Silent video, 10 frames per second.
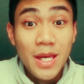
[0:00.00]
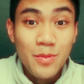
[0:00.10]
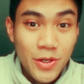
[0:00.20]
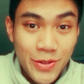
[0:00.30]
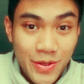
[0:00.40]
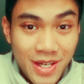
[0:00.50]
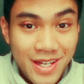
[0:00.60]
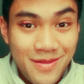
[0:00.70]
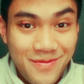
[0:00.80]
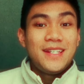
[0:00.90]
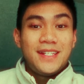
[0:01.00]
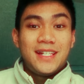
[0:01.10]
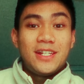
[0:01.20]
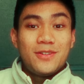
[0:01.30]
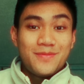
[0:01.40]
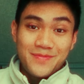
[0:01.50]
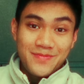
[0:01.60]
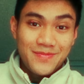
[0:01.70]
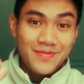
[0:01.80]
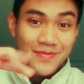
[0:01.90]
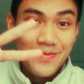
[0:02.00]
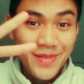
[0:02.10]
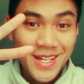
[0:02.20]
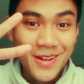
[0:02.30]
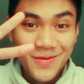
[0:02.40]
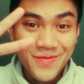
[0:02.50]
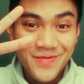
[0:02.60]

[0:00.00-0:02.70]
a personal guide. See you later. Peace out.